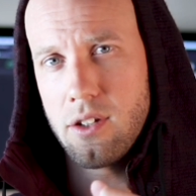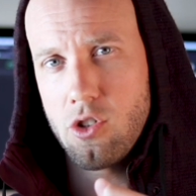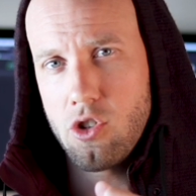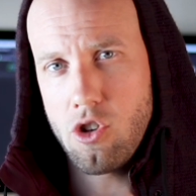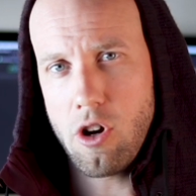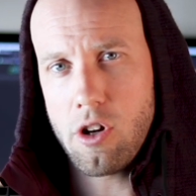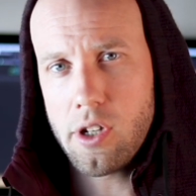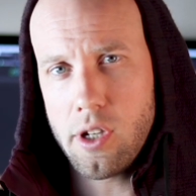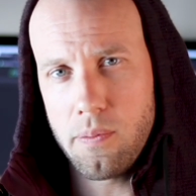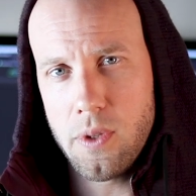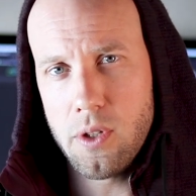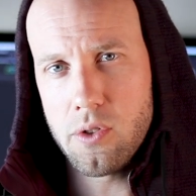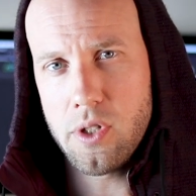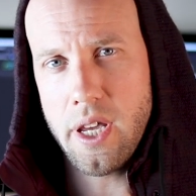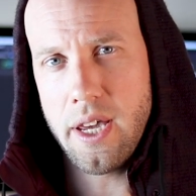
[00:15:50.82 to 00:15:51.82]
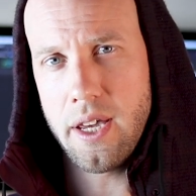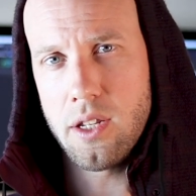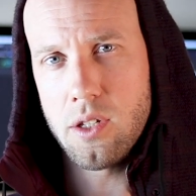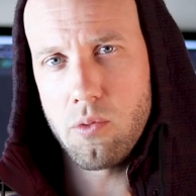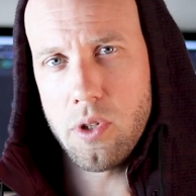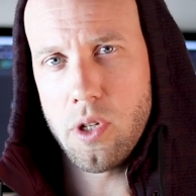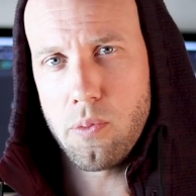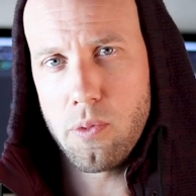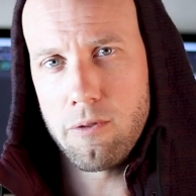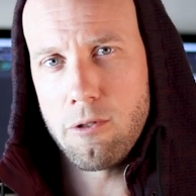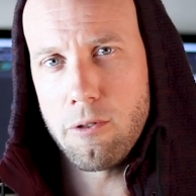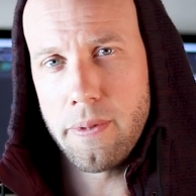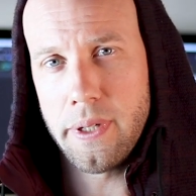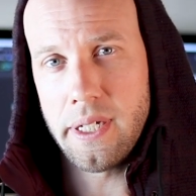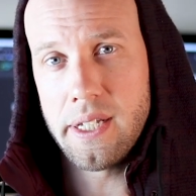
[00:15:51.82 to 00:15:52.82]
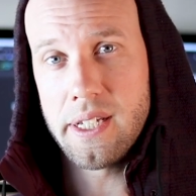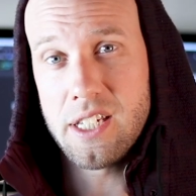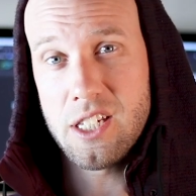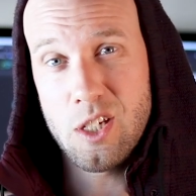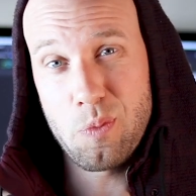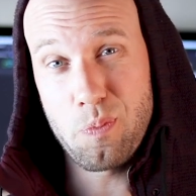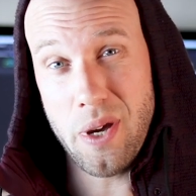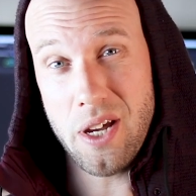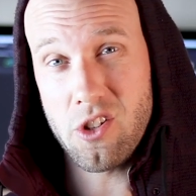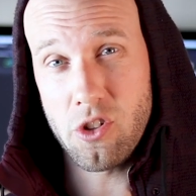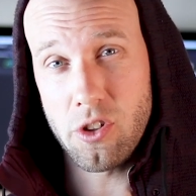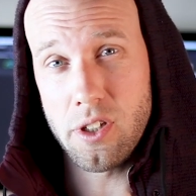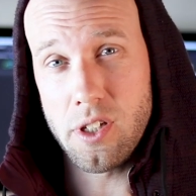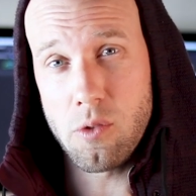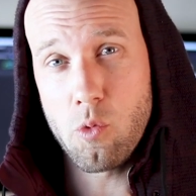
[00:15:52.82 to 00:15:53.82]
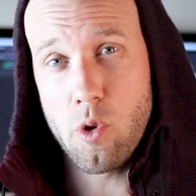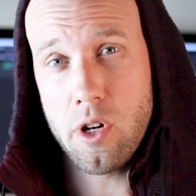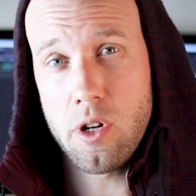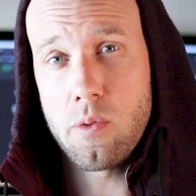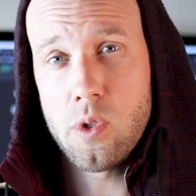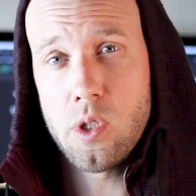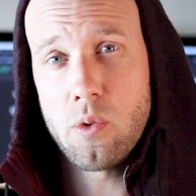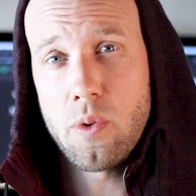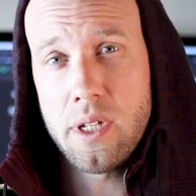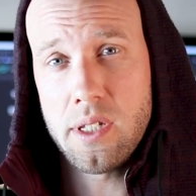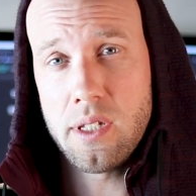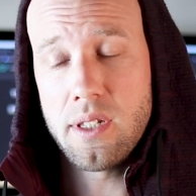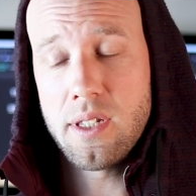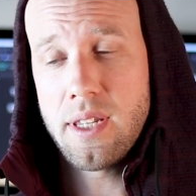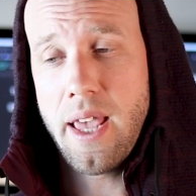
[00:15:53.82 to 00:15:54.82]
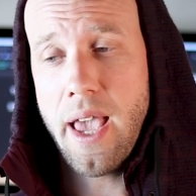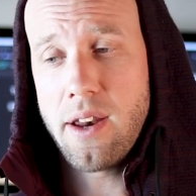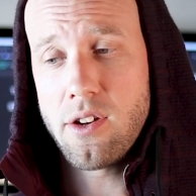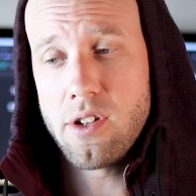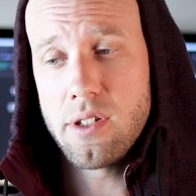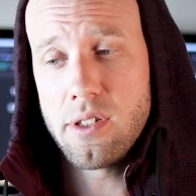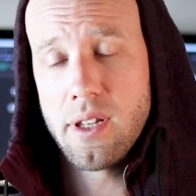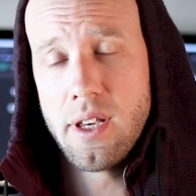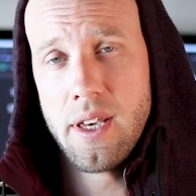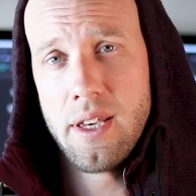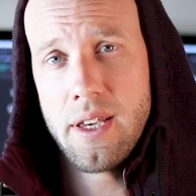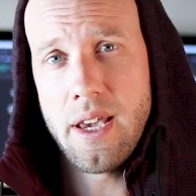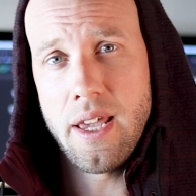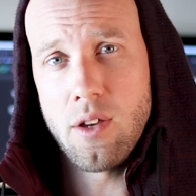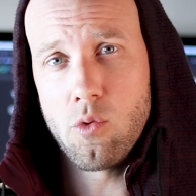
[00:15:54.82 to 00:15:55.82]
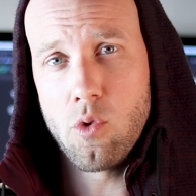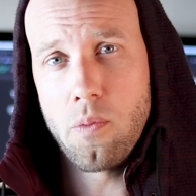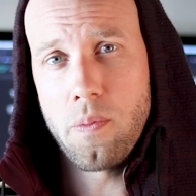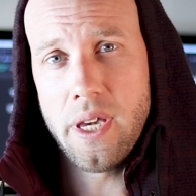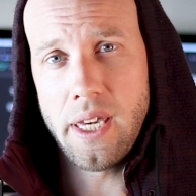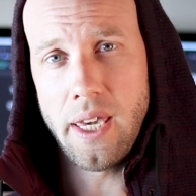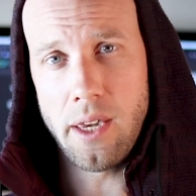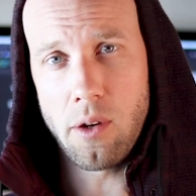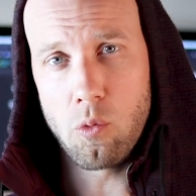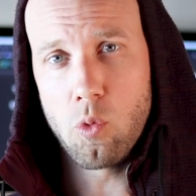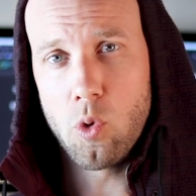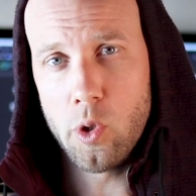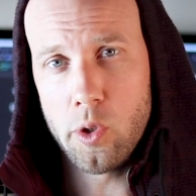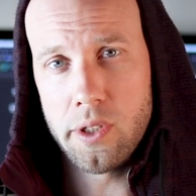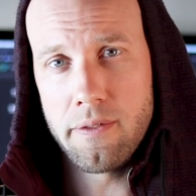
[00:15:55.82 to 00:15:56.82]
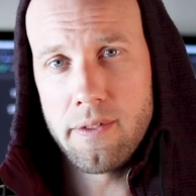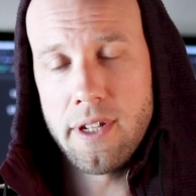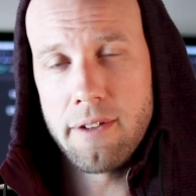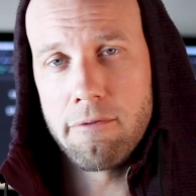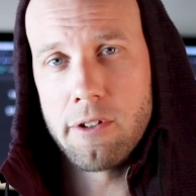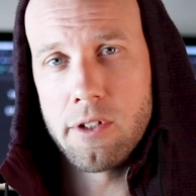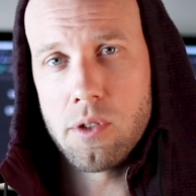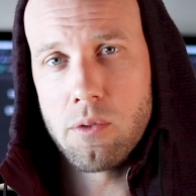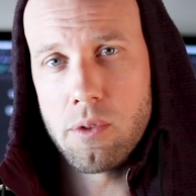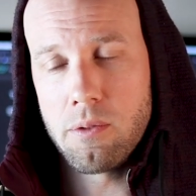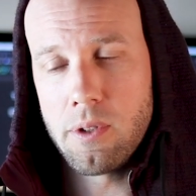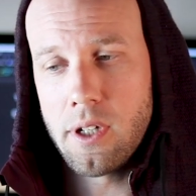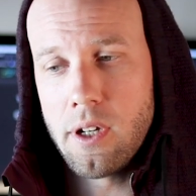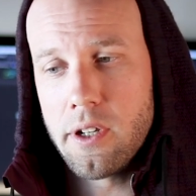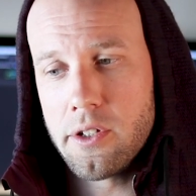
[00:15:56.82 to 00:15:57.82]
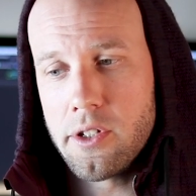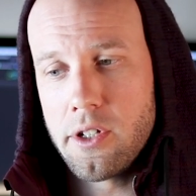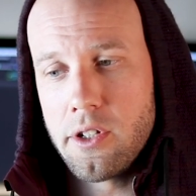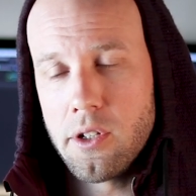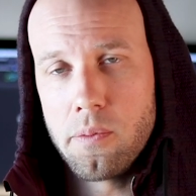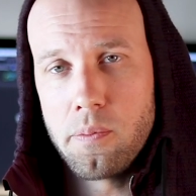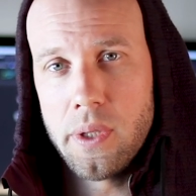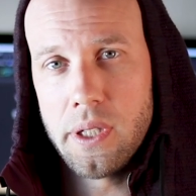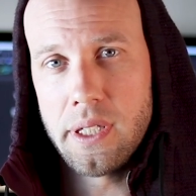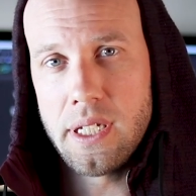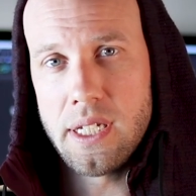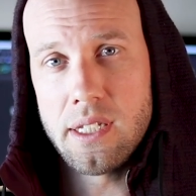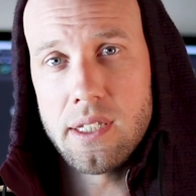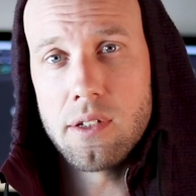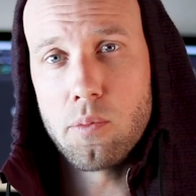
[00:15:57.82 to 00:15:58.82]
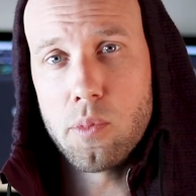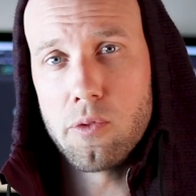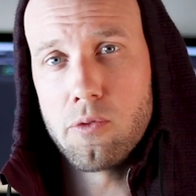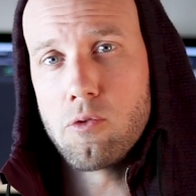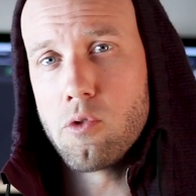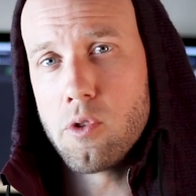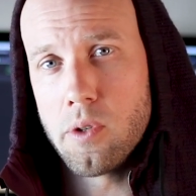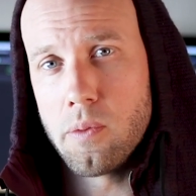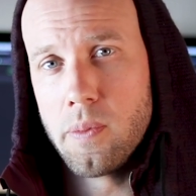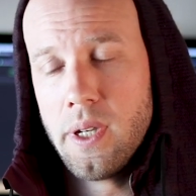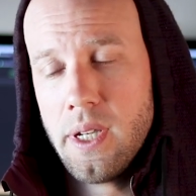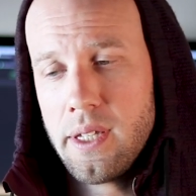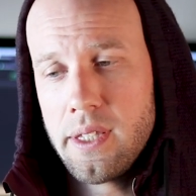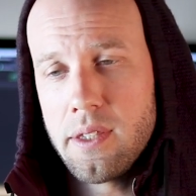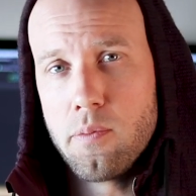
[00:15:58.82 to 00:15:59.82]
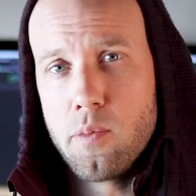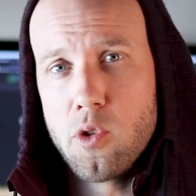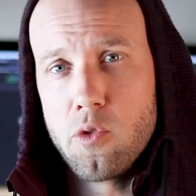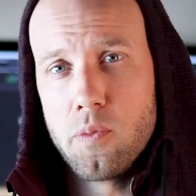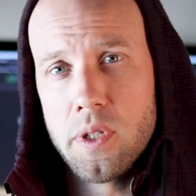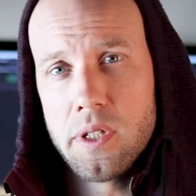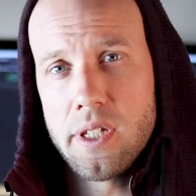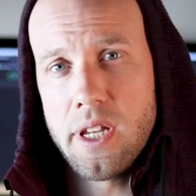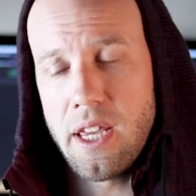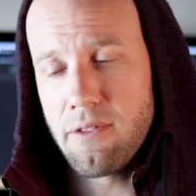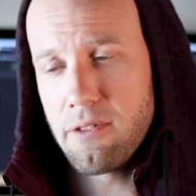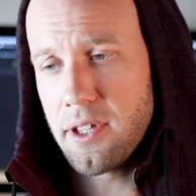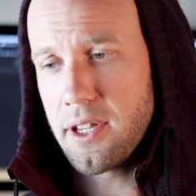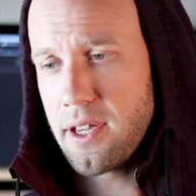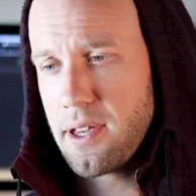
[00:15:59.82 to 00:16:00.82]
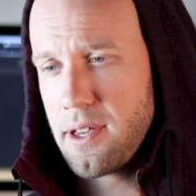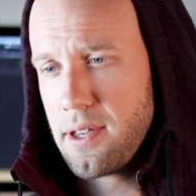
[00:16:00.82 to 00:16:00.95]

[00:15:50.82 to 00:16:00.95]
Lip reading: Chalk up those hands when you're performing, especially one-arm swings and snatches, and it will make a world of difference with regards to your ability to perform the movement safely.